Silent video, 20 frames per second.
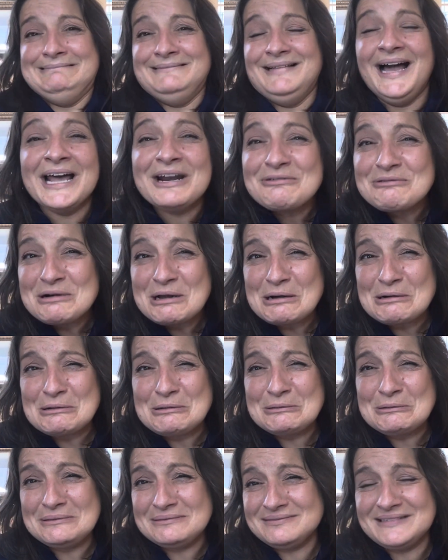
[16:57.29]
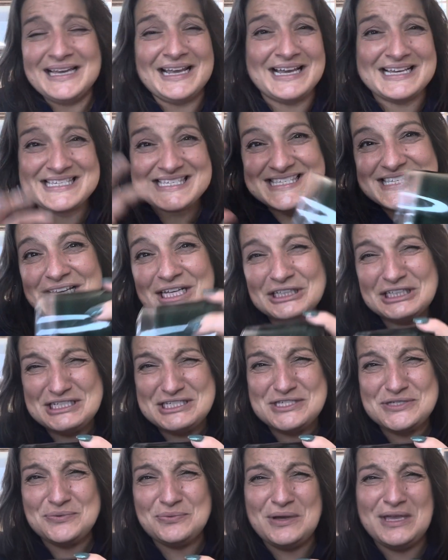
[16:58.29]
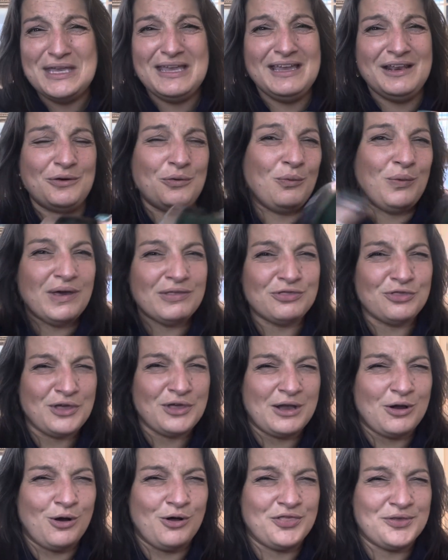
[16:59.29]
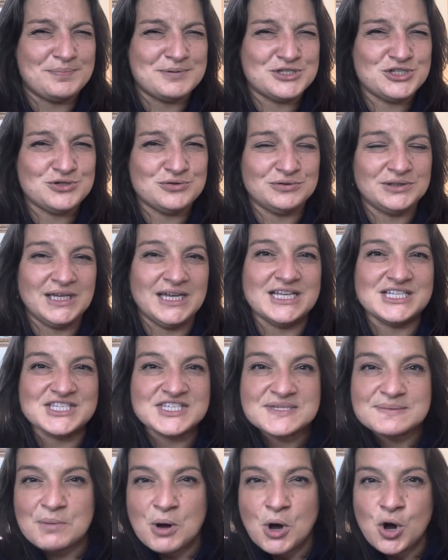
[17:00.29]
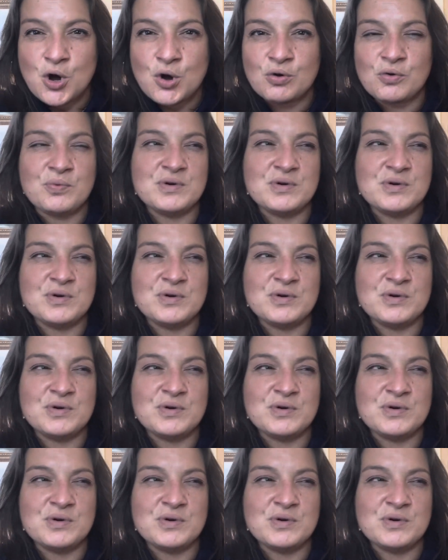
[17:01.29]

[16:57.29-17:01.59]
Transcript: I don't know, like a sickly sweet with like all the patchouli and smoke,